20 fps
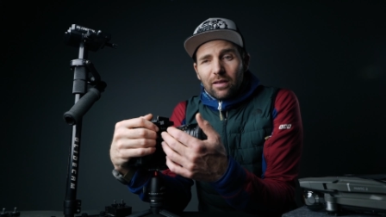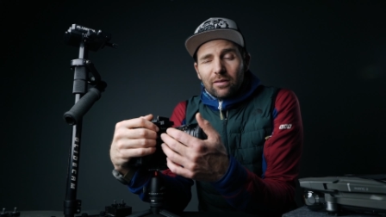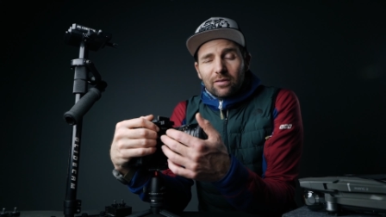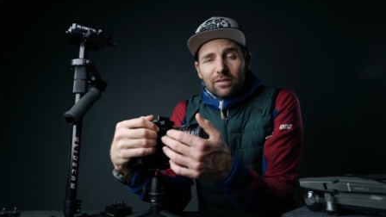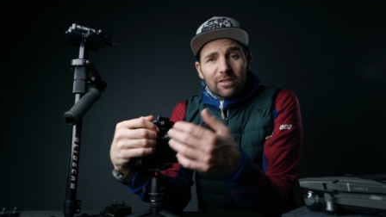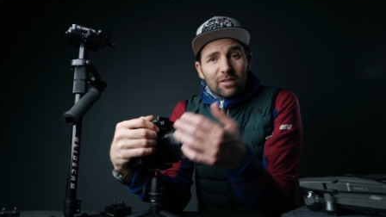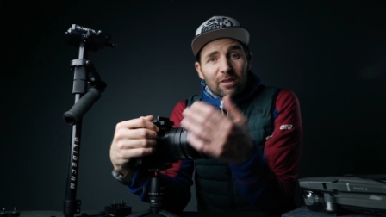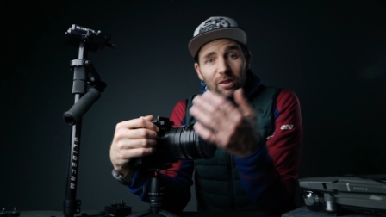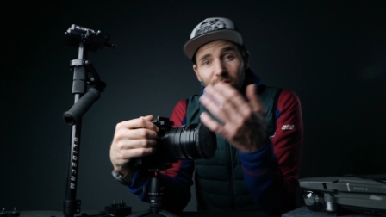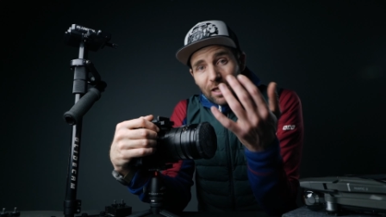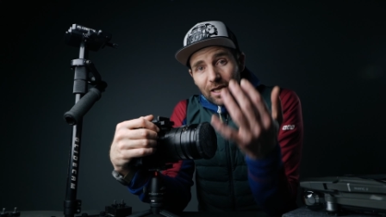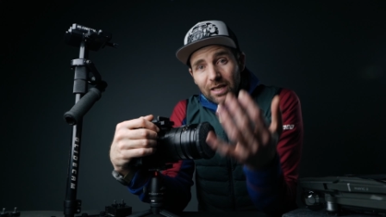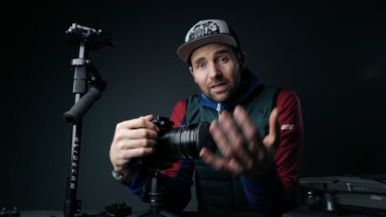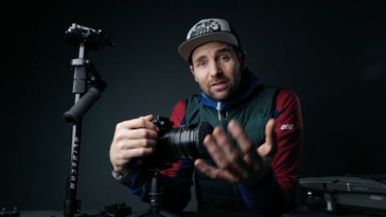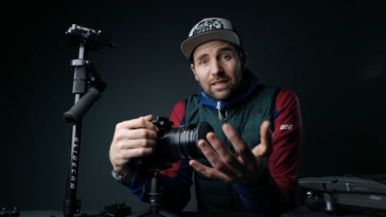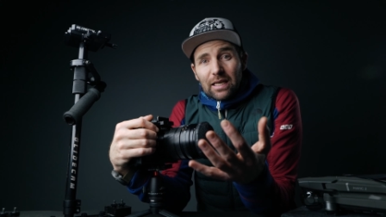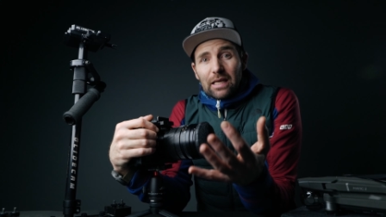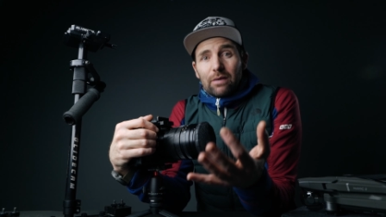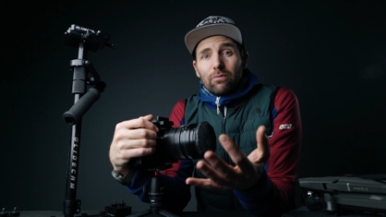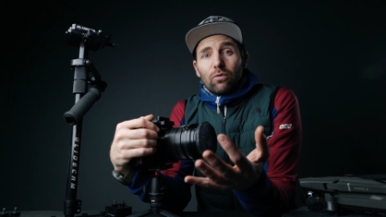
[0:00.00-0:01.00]
there's
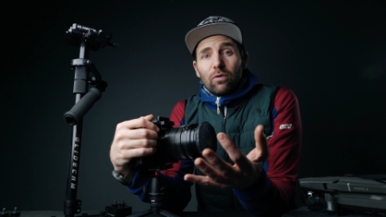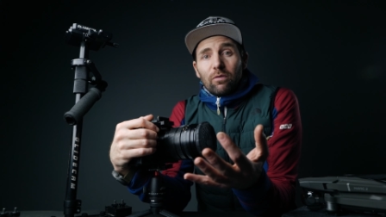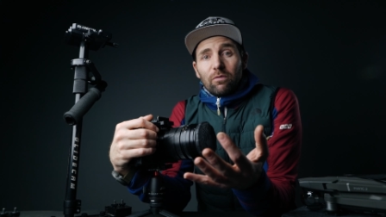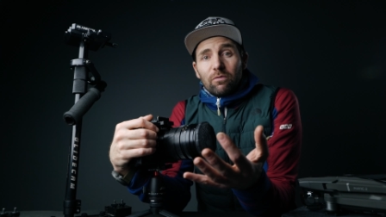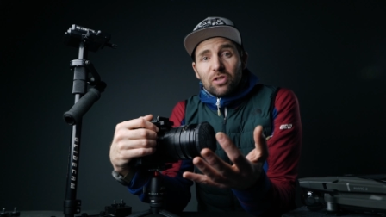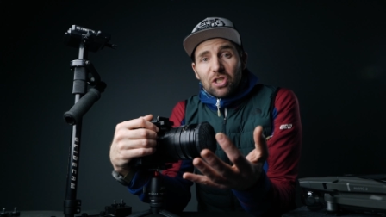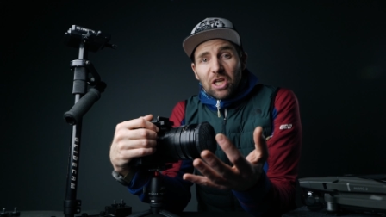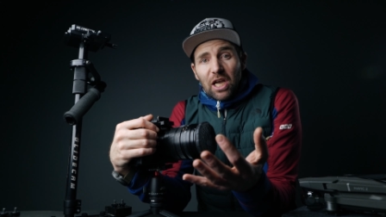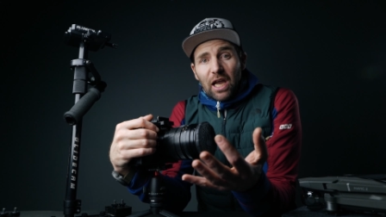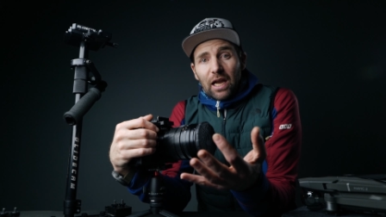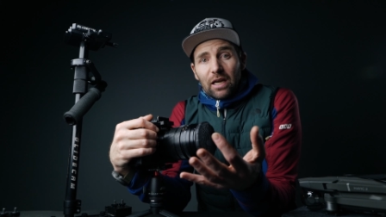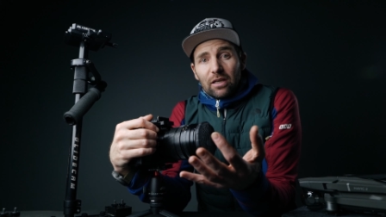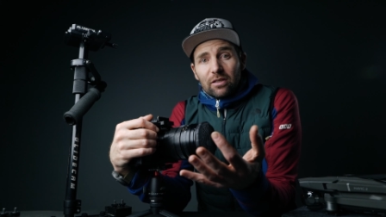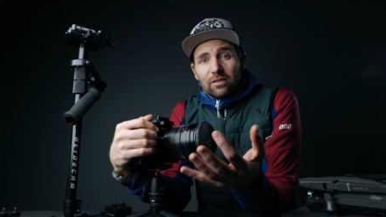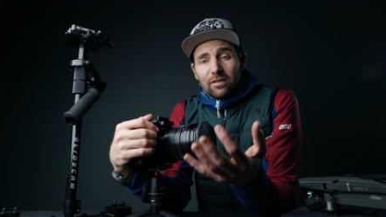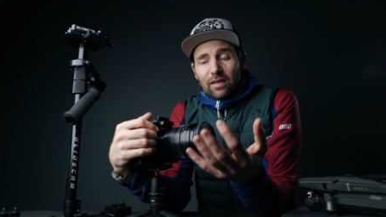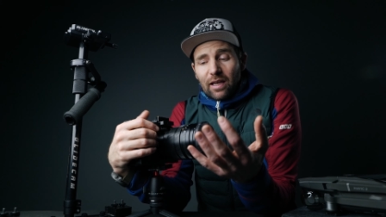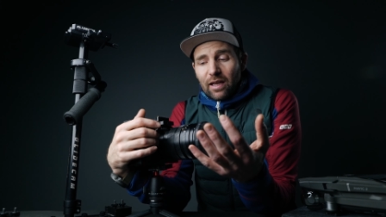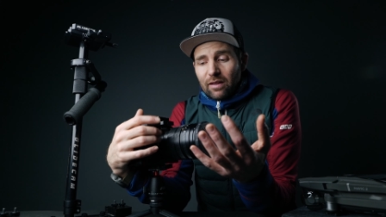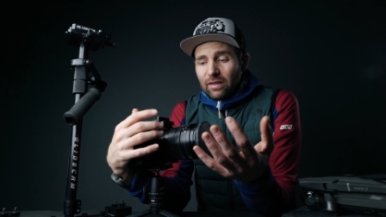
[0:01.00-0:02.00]
things that I would have
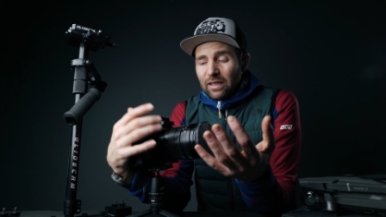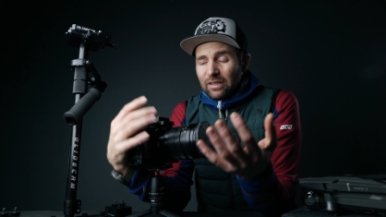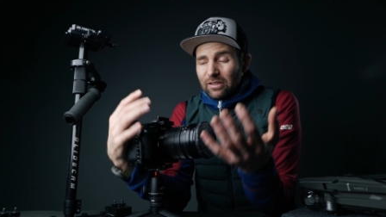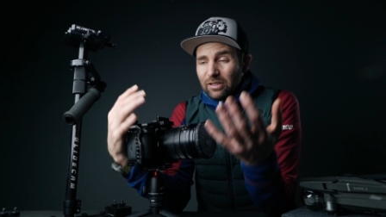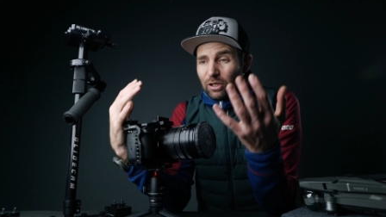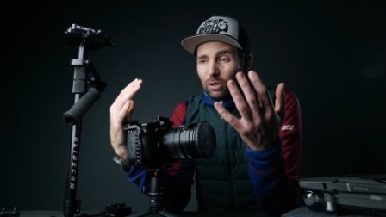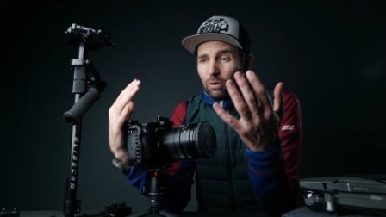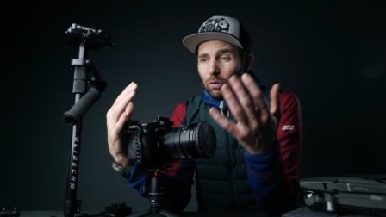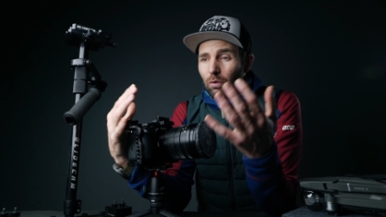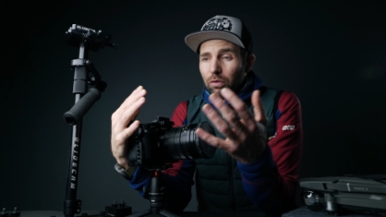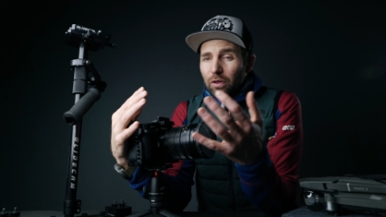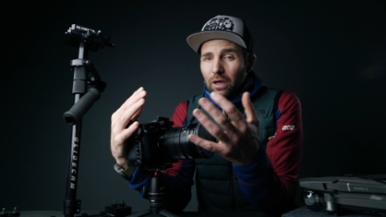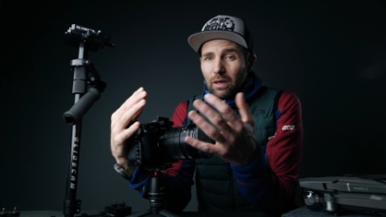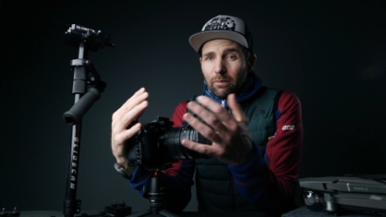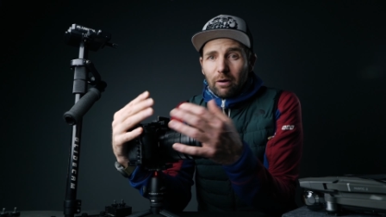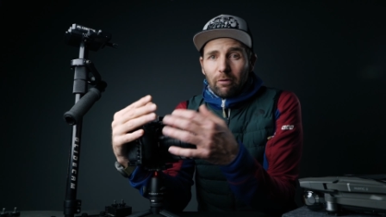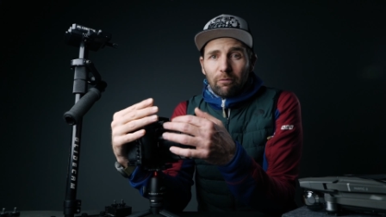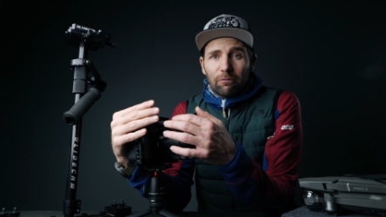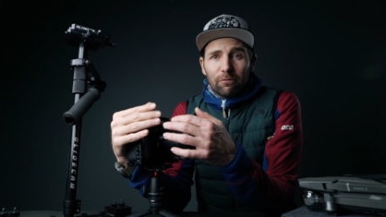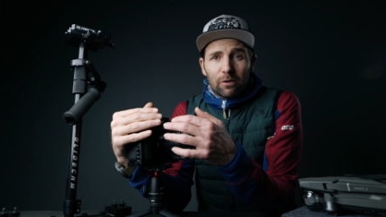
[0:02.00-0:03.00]
changed and that's the cool thing about